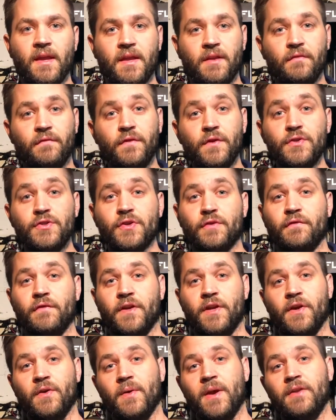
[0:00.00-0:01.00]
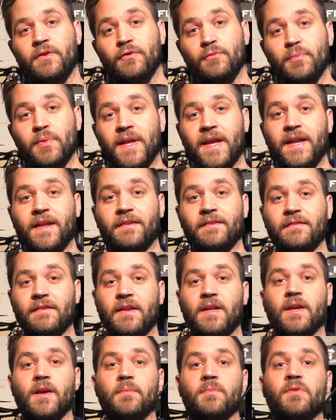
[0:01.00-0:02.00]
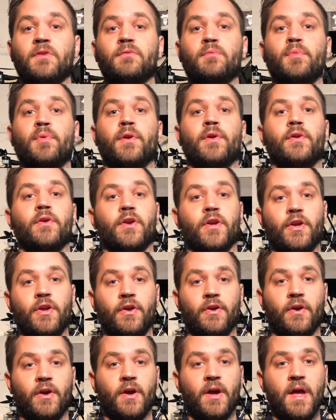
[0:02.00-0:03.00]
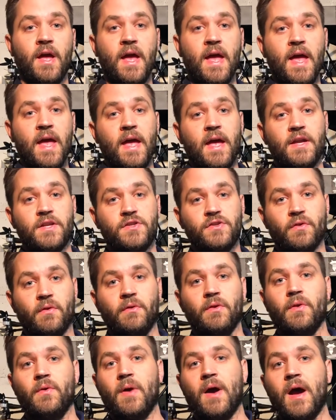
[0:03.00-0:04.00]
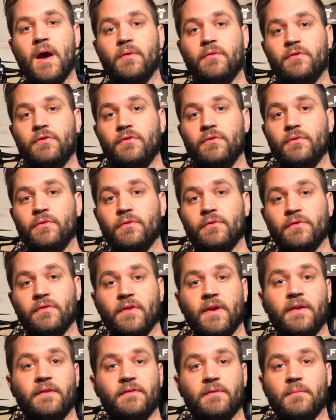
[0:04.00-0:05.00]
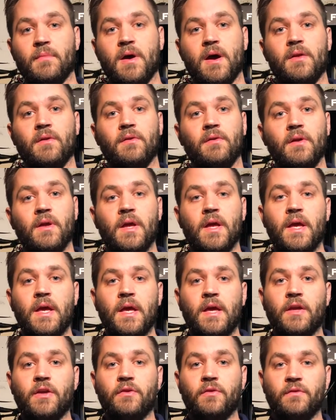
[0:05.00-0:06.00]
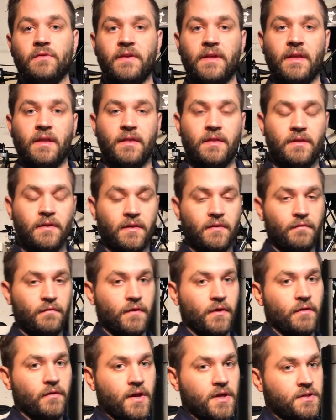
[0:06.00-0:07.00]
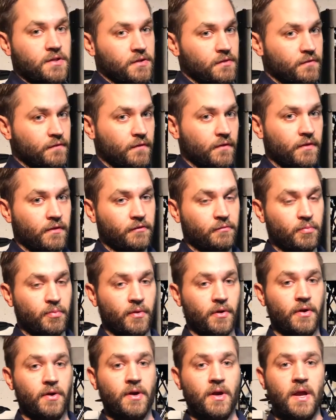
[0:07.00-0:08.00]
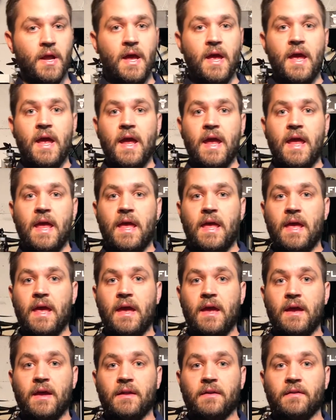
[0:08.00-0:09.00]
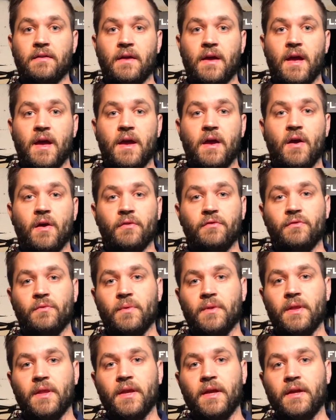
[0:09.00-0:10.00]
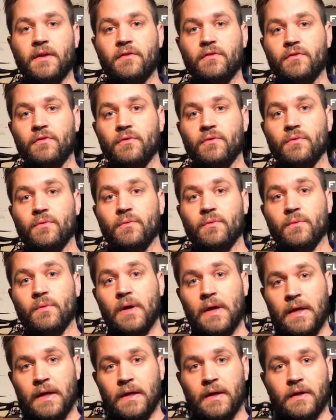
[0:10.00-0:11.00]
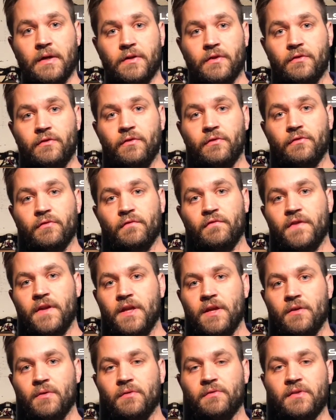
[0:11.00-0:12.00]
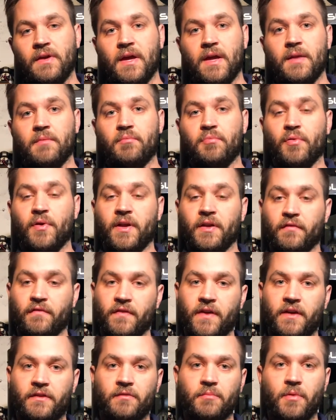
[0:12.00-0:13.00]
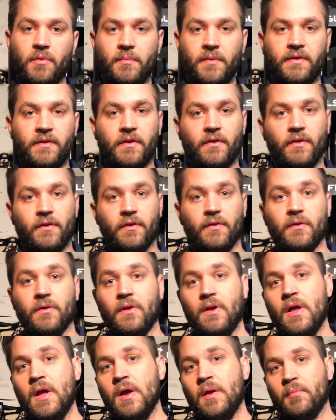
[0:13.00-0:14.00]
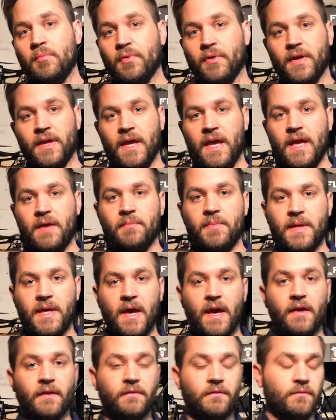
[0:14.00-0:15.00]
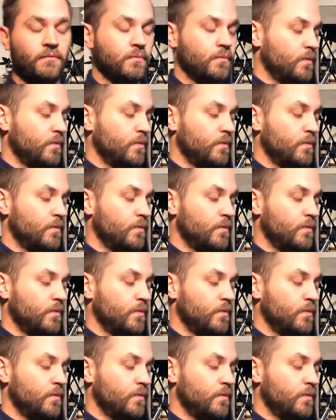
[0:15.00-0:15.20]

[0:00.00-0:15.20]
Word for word: In a future video, I do plan on setting up this printer in Cura and showing you how to slice a model using the configurations for this printer. And I also would like to do some videos on printing flexible material, printing ABS